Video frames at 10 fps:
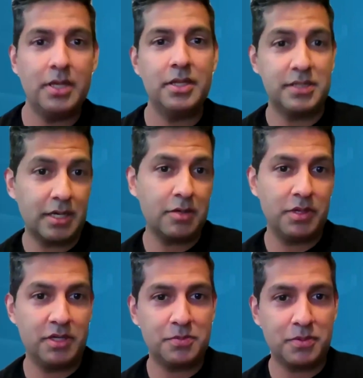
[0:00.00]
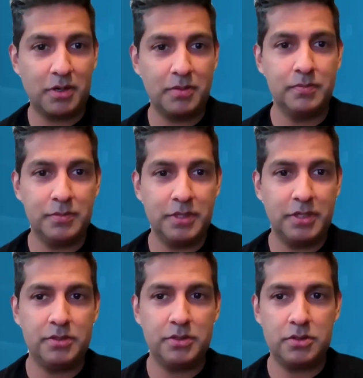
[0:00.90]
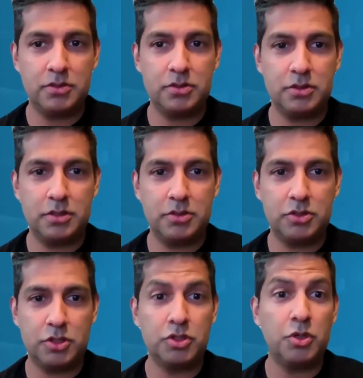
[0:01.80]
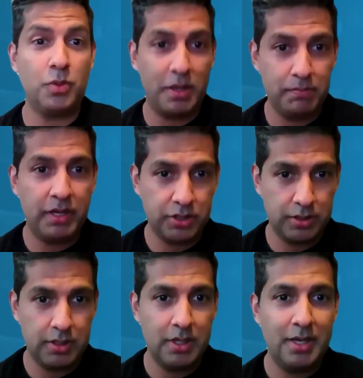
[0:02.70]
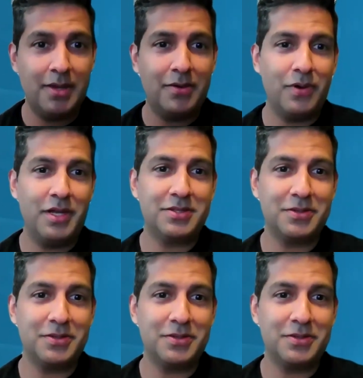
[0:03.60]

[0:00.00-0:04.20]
The second biggest problem is they're too impatient, right?